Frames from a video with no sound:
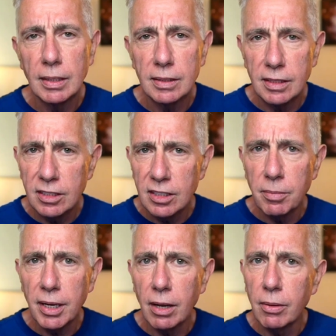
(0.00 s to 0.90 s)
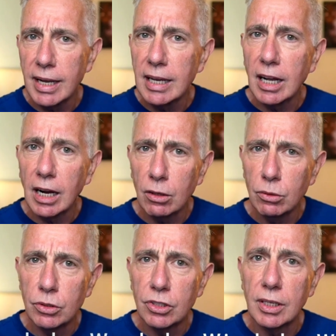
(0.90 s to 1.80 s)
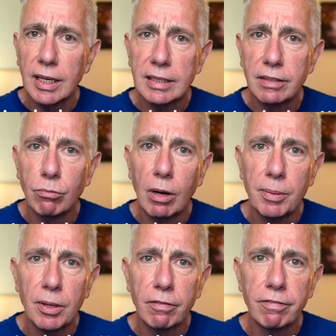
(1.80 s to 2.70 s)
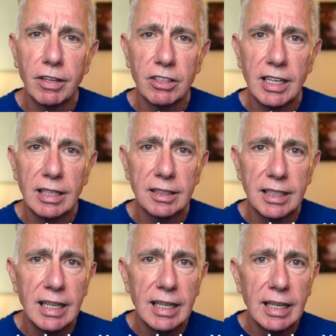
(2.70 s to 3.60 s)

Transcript: Systeme.io includes native webinar functionality